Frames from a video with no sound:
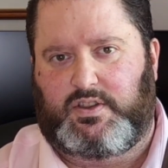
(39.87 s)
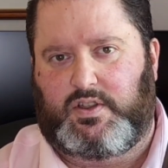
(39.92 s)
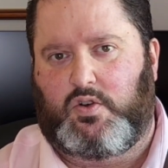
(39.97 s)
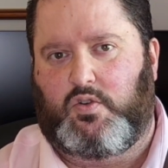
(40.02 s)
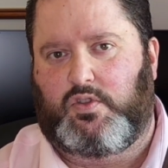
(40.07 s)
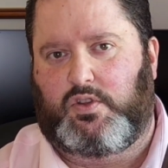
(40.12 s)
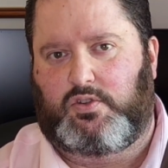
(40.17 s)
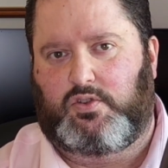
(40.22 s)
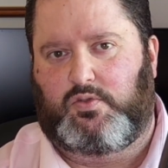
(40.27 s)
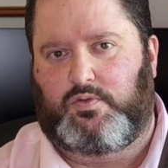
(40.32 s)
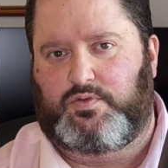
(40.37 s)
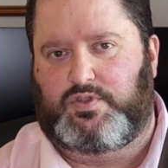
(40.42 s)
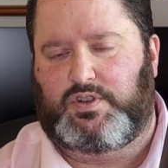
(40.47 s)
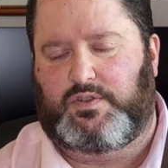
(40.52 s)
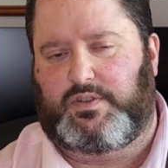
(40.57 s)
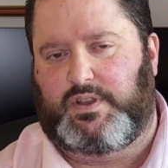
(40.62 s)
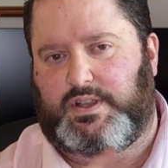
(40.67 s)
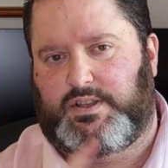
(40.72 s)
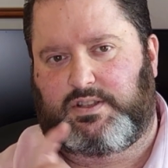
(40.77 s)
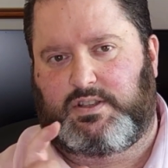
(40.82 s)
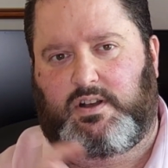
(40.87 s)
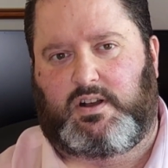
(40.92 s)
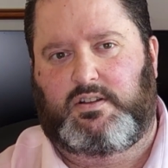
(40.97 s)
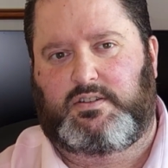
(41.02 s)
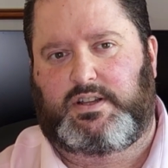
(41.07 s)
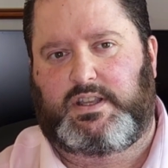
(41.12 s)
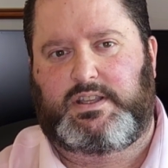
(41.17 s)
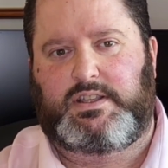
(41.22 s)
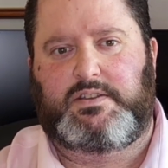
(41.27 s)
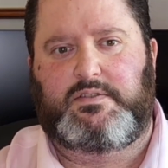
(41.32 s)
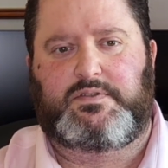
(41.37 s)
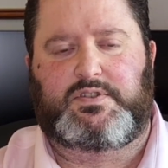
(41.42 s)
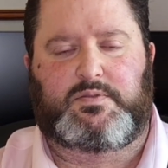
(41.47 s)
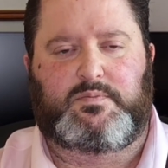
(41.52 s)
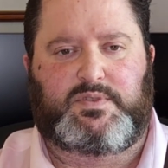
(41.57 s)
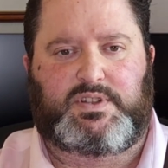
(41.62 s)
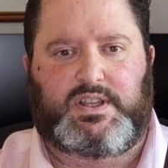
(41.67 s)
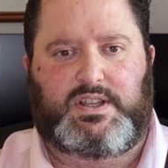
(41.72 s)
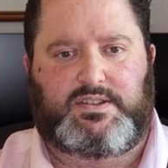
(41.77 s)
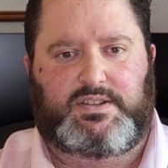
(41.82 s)
launch of these, and I'll leave
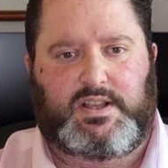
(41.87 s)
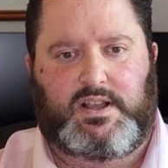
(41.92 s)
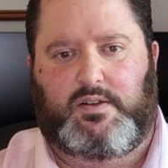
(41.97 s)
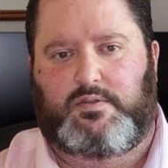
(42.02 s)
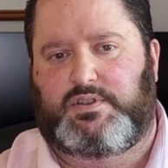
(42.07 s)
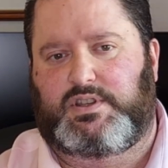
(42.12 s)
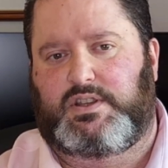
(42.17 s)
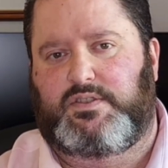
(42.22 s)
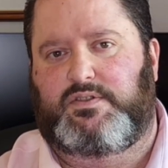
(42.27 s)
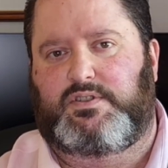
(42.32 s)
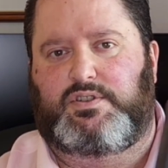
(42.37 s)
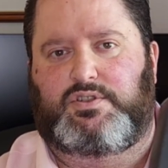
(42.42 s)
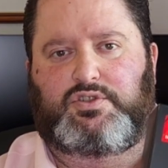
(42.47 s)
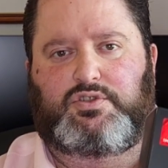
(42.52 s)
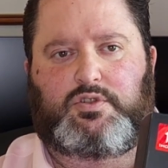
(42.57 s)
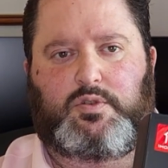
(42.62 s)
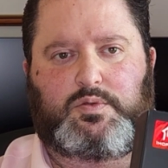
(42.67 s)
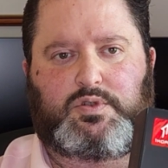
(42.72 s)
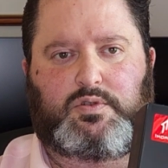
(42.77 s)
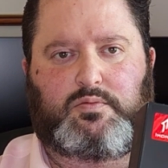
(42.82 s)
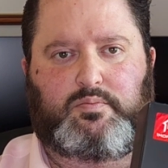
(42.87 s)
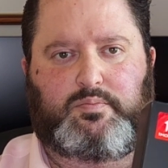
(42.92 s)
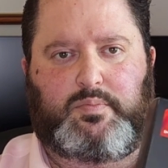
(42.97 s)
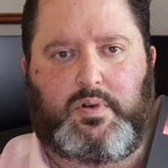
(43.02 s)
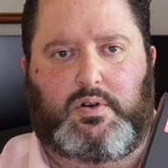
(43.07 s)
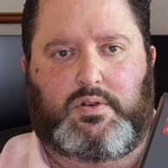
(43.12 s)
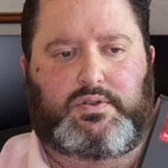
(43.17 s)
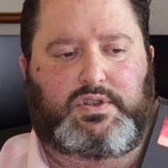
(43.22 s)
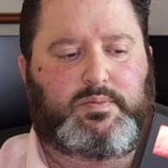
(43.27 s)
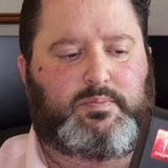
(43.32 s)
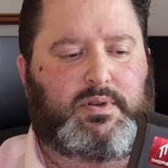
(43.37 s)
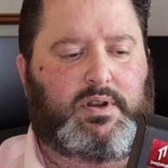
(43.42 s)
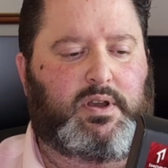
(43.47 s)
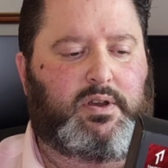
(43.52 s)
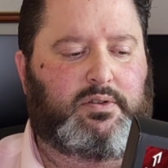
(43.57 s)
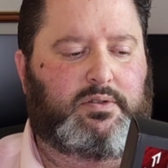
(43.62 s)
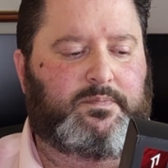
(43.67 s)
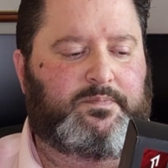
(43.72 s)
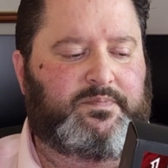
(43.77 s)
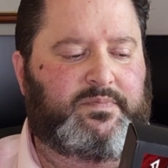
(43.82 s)
some details in the description box
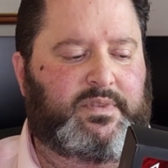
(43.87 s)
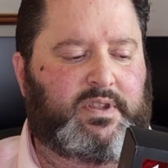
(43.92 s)
below.